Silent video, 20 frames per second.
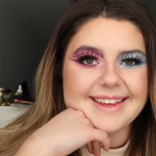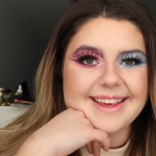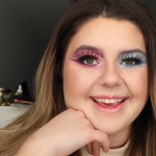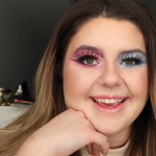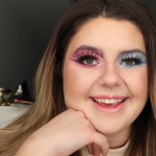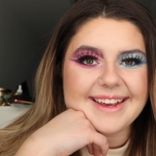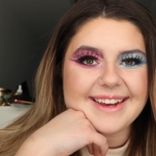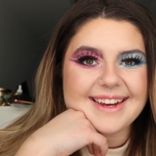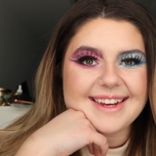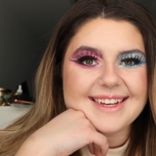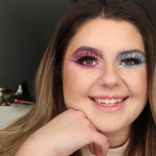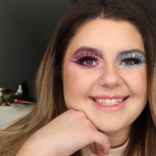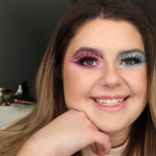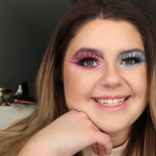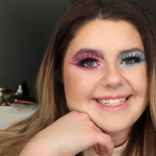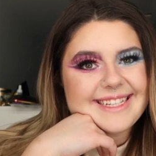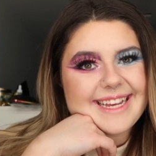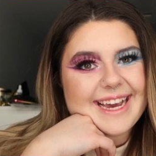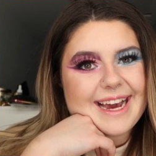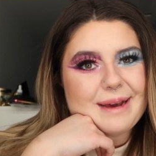Hey guys,
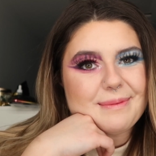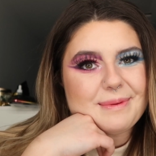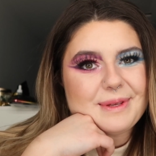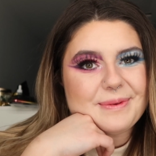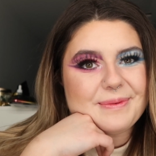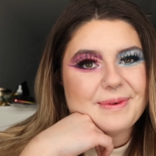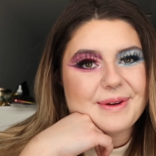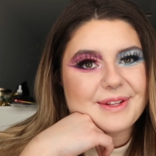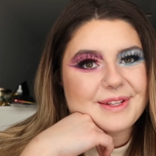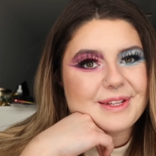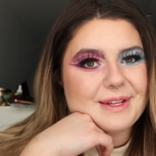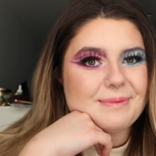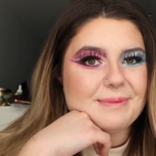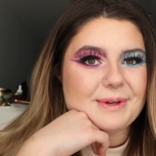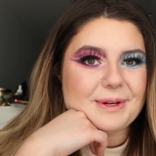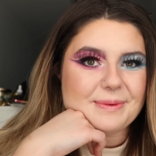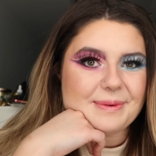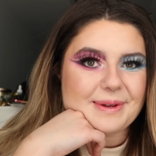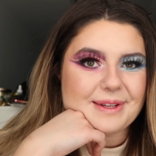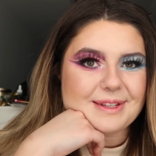it's Abby.
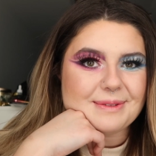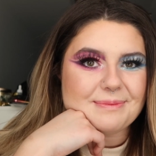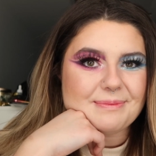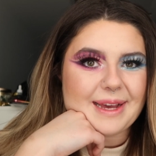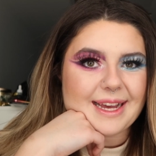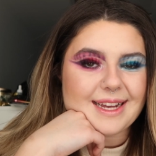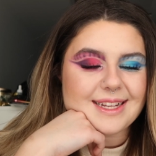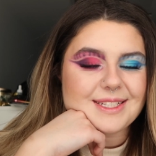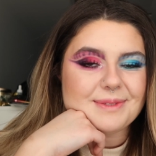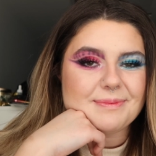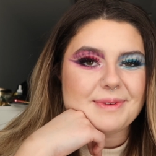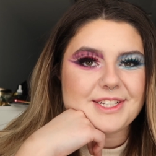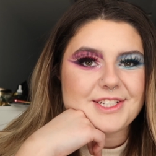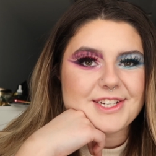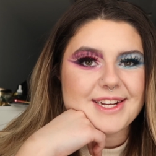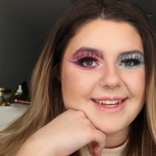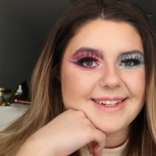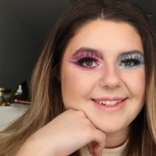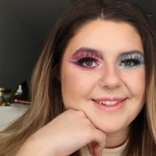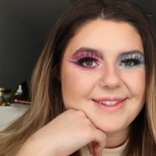Welcome back to my
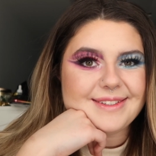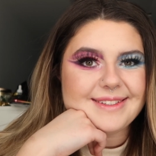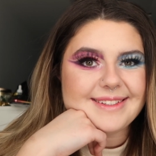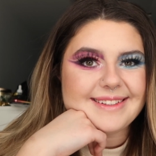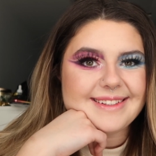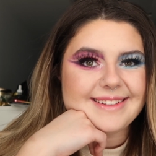channel.